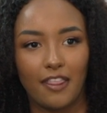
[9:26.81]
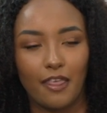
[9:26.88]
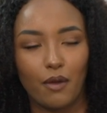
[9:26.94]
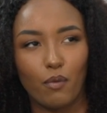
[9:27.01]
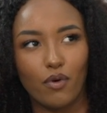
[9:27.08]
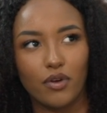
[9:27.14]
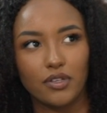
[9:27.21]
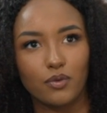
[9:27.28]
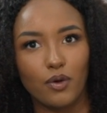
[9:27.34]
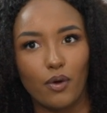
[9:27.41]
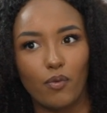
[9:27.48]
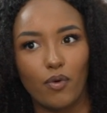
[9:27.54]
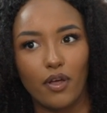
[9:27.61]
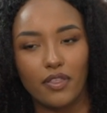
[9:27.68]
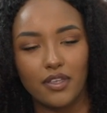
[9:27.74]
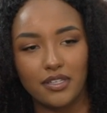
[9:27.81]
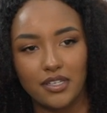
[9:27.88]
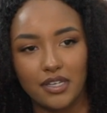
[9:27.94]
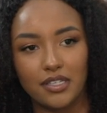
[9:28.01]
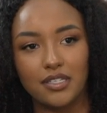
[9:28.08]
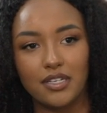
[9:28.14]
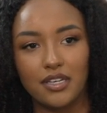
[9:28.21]
there was around the
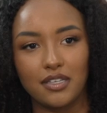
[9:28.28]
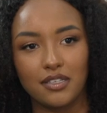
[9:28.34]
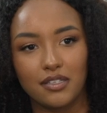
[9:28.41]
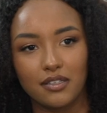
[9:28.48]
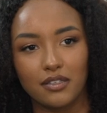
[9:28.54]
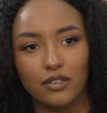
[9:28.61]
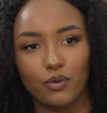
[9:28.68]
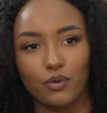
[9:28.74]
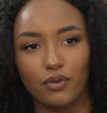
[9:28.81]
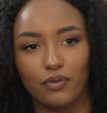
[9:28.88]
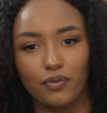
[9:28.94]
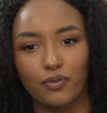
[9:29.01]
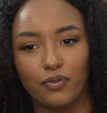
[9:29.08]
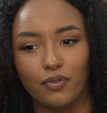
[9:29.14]
60s sort of